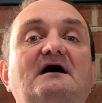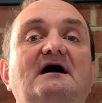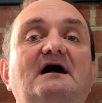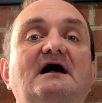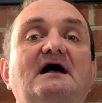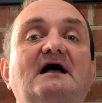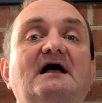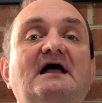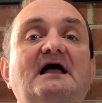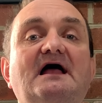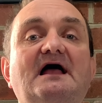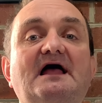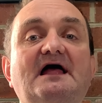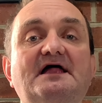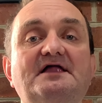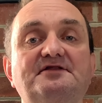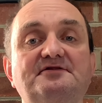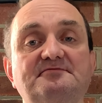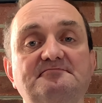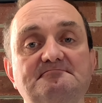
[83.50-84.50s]

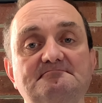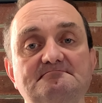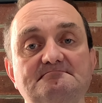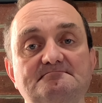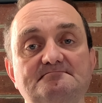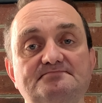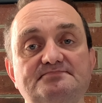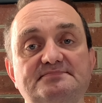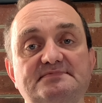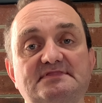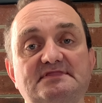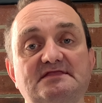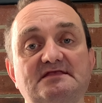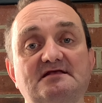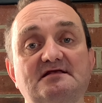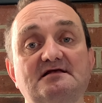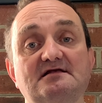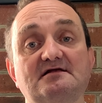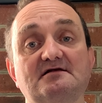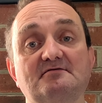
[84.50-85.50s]
and
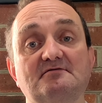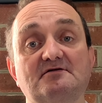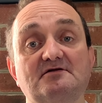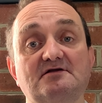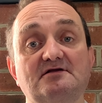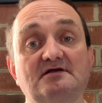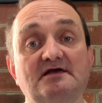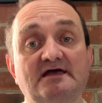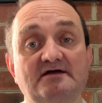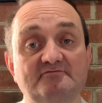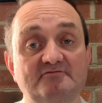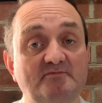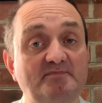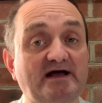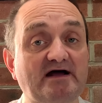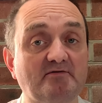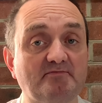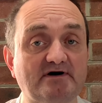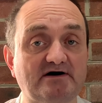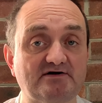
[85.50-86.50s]
hit the
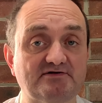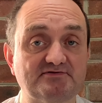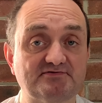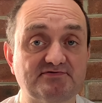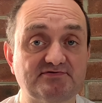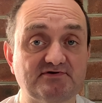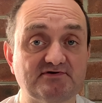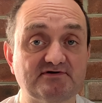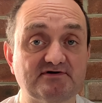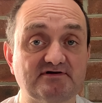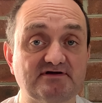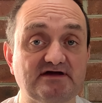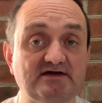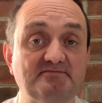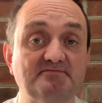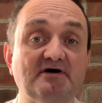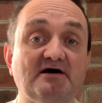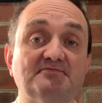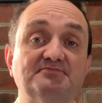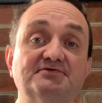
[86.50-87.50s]
bell button to
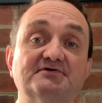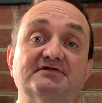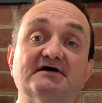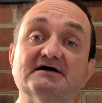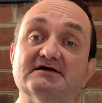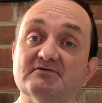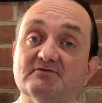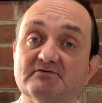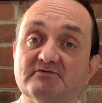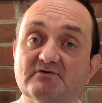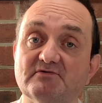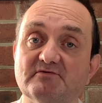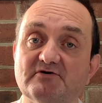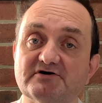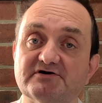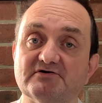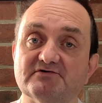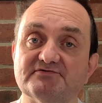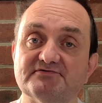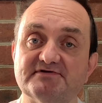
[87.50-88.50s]
keep up to date with all my
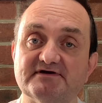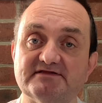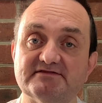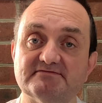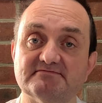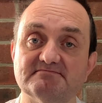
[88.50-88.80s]
content.